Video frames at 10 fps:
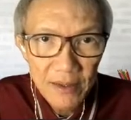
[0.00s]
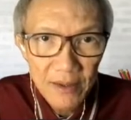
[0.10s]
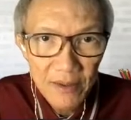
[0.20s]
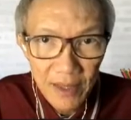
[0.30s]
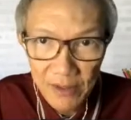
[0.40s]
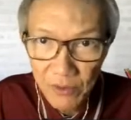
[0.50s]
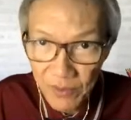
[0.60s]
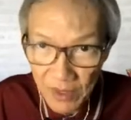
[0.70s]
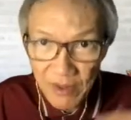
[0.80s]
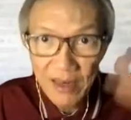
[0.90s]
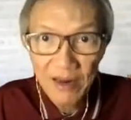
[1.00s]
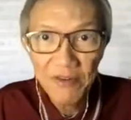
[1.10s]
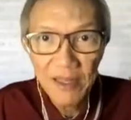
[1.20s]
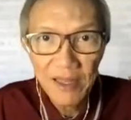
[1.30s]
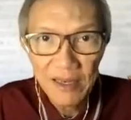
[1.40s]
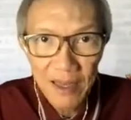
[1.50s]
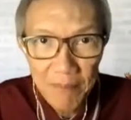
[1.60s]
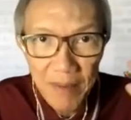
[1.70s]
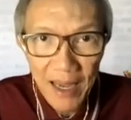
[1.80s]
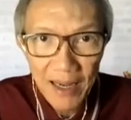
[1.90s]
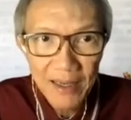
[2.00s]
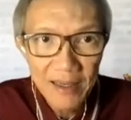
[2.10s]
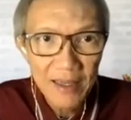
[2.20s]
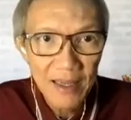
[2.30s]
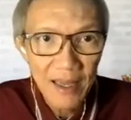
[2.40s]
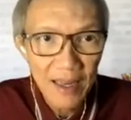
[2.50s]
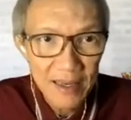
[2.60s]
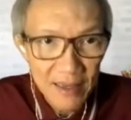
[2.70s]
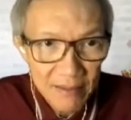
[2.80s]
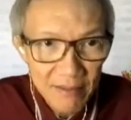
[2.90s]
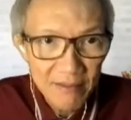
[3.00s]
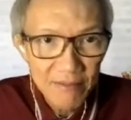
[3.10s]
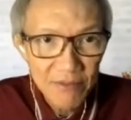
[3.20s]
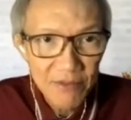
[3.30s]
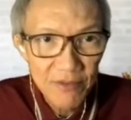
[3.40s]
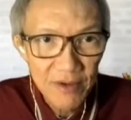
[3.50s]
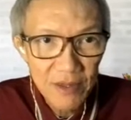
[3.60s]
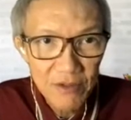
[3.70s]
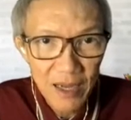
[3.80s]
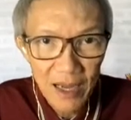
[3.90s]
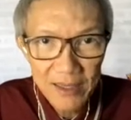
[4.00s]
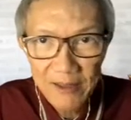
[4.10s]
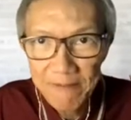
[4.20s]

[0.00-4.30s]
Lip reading: okay, to reset everything and come back, and then restart.